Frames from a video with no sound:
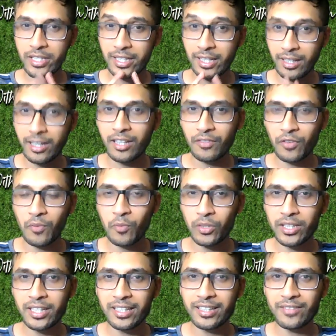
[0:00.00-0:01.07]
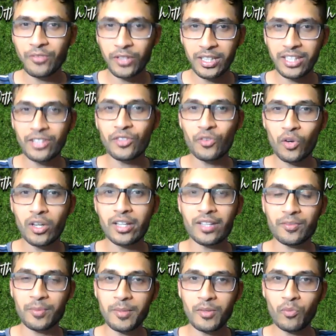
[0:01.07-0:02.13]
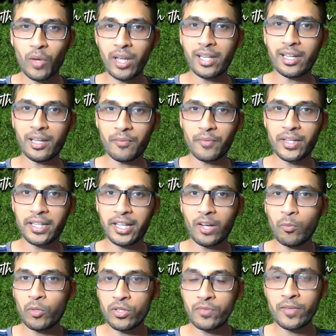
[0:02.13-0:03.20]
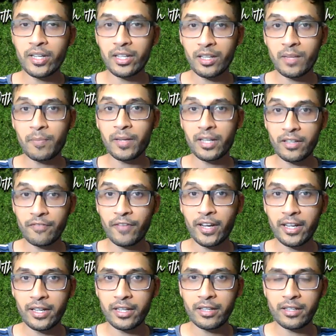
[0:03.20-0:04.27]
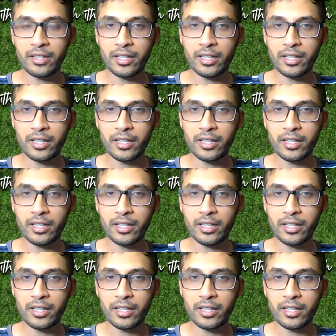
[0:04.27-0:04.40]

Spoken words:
they learned from what they did wrong after being 1-0 up, where they almost went deep and defended